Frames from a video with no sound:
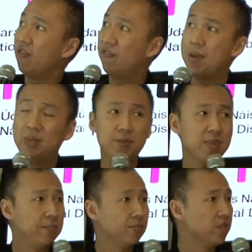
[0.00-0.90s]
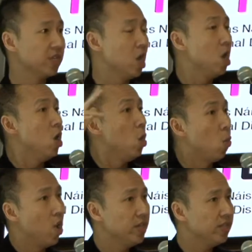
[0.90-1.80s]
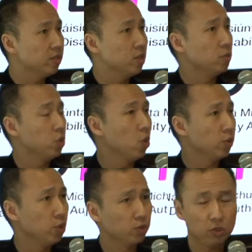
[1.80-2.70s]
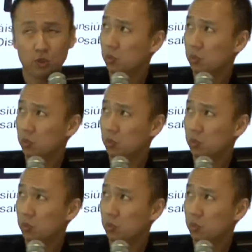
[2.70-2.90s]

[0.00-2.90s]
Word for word: Family members, once your, your, your